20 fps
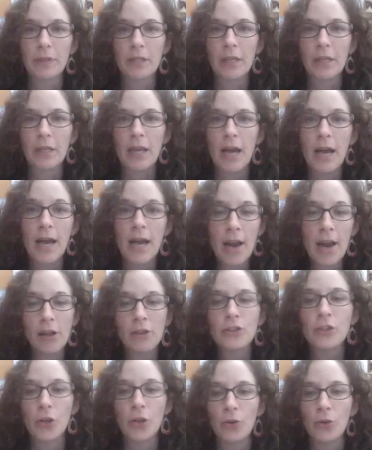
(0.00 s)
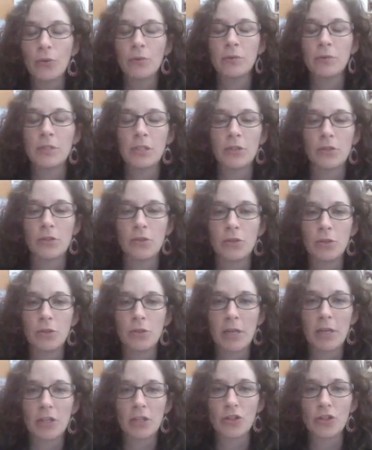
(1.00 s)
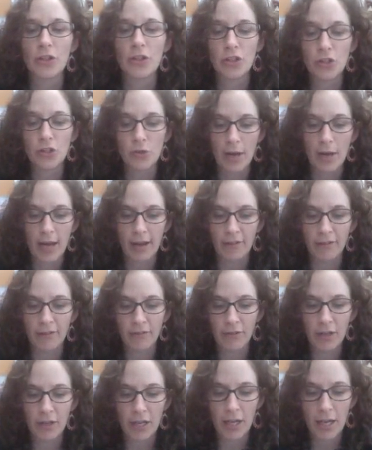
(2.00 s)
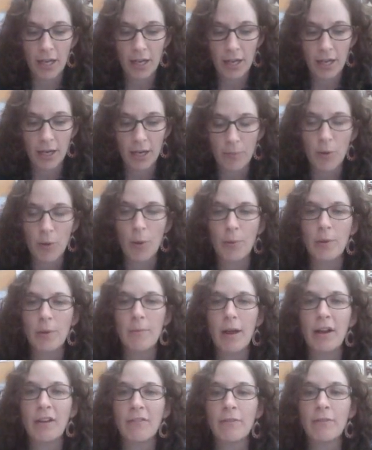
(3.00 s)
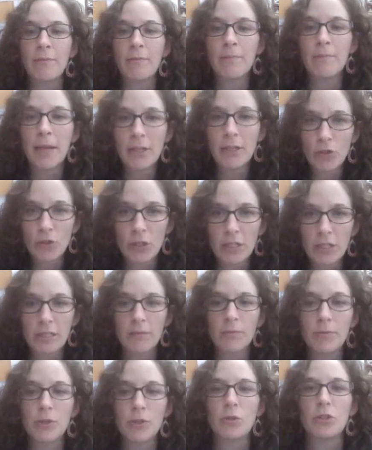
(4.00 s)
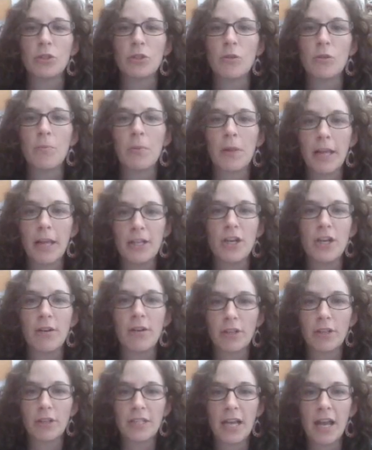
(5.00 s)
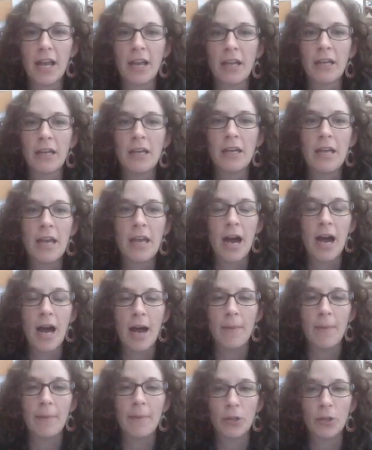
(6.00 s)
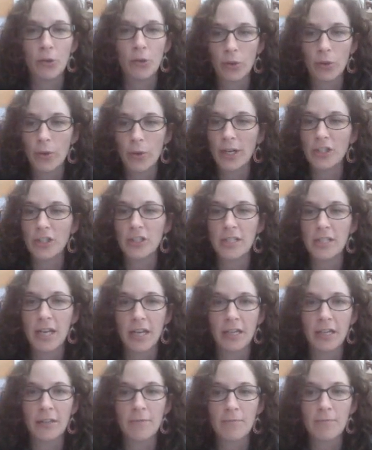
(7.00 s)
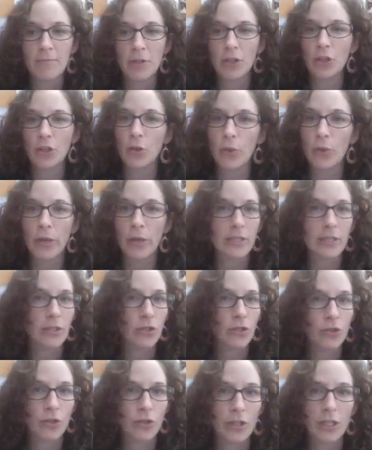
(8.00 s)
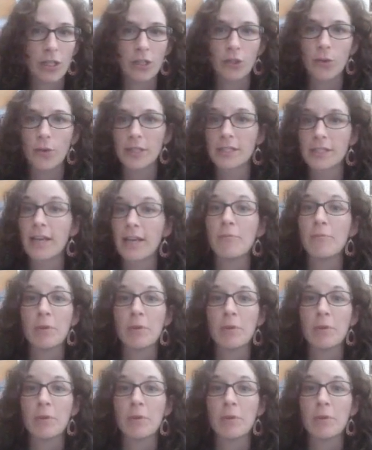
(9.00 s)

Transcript: And also to make sure that you have an appropriate amount of patriotism, so we do the pledge every day, and you're required to take U.S. history and U.S. government